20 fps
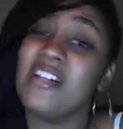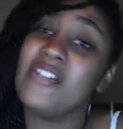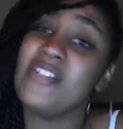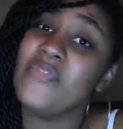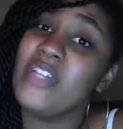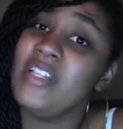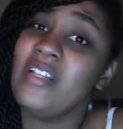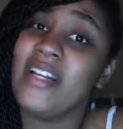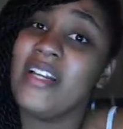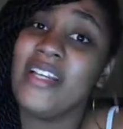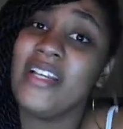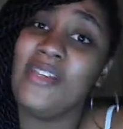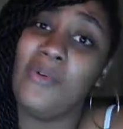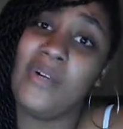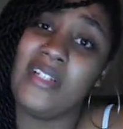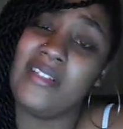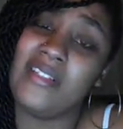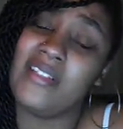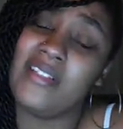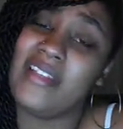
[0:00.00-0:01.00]
feeling like you
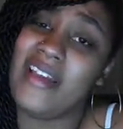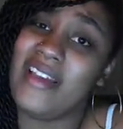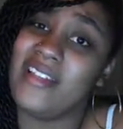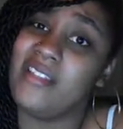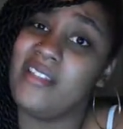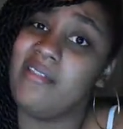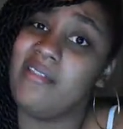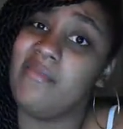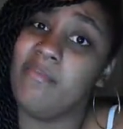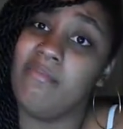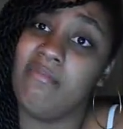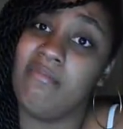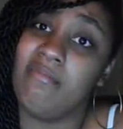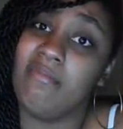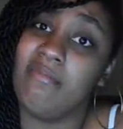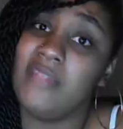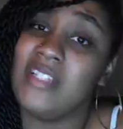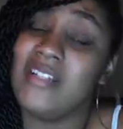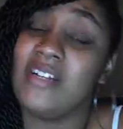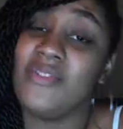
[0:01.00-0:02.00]
want to die
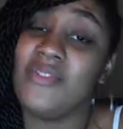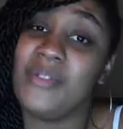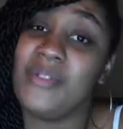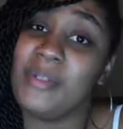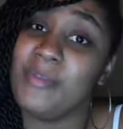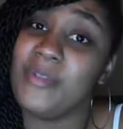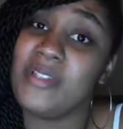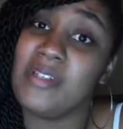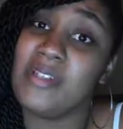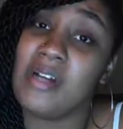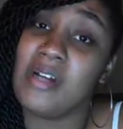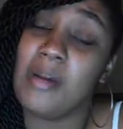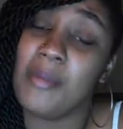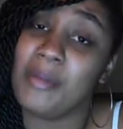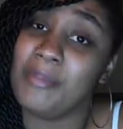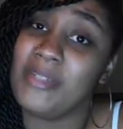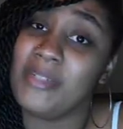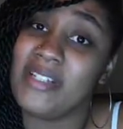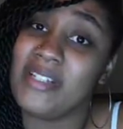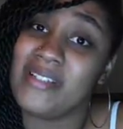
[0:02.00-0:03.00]
is actually pretty
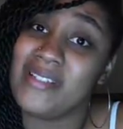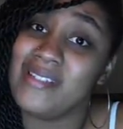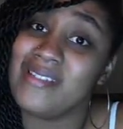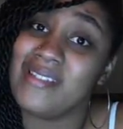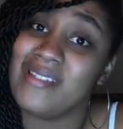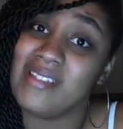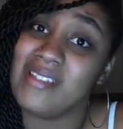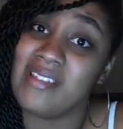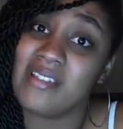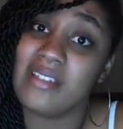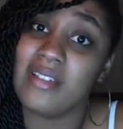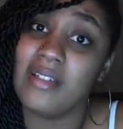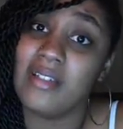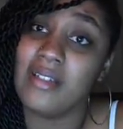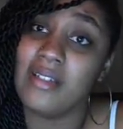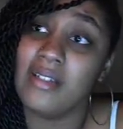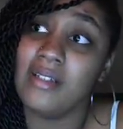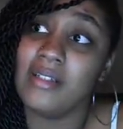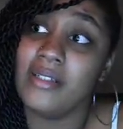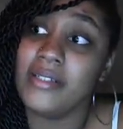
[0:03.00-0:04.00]
commonplace, isn't it?
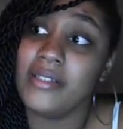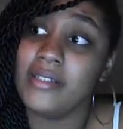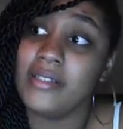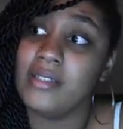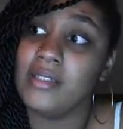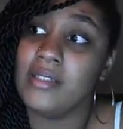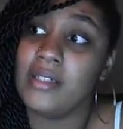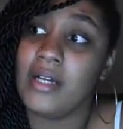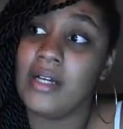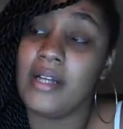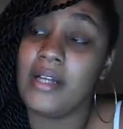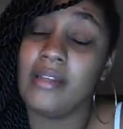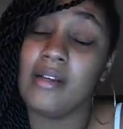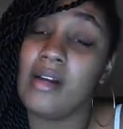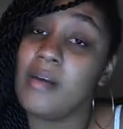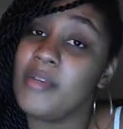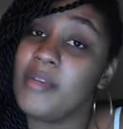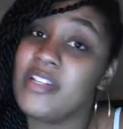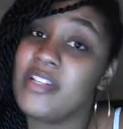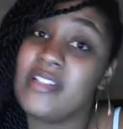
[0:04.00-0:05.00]
And the
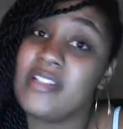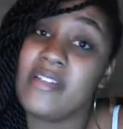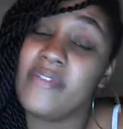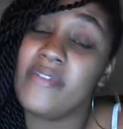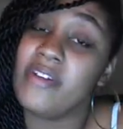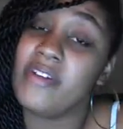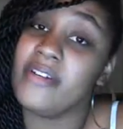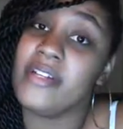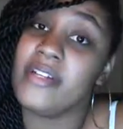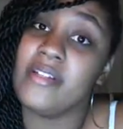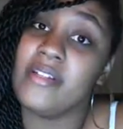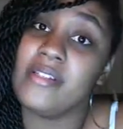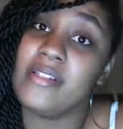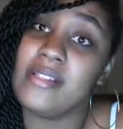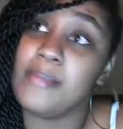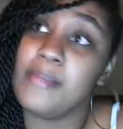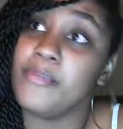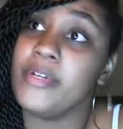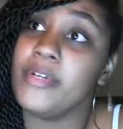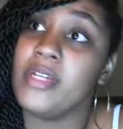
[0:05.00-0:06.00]
common is a very
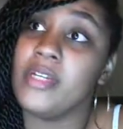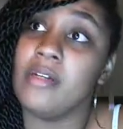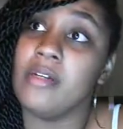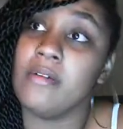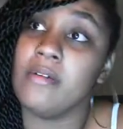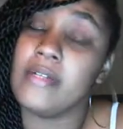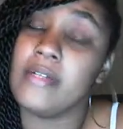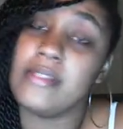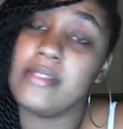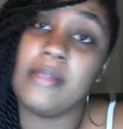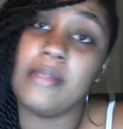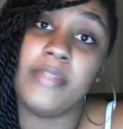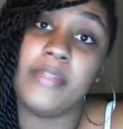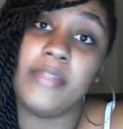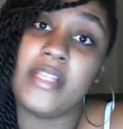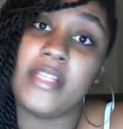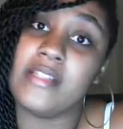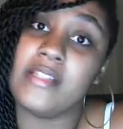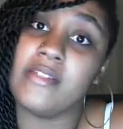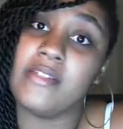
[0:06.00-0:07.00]
slippery resting
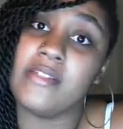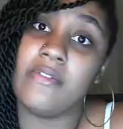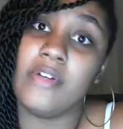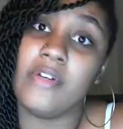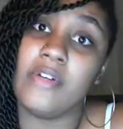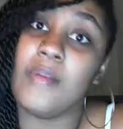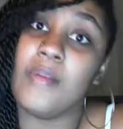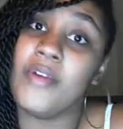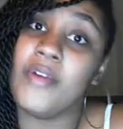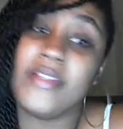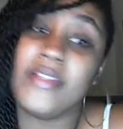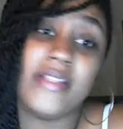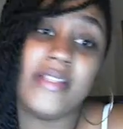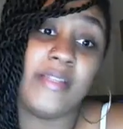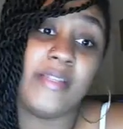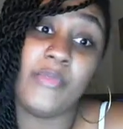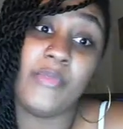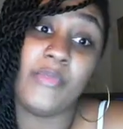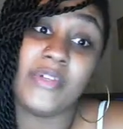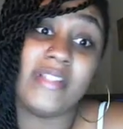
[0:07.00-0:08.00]
place for a point as
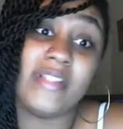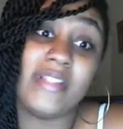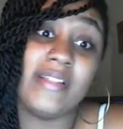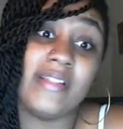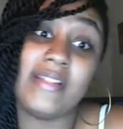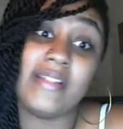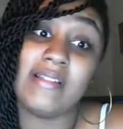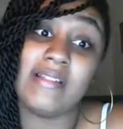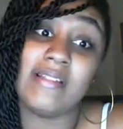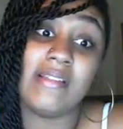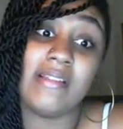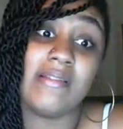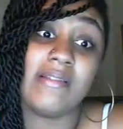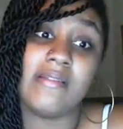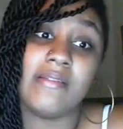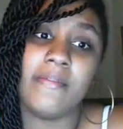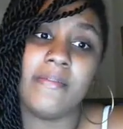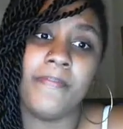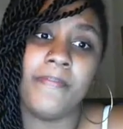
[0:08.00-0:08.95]
important as this.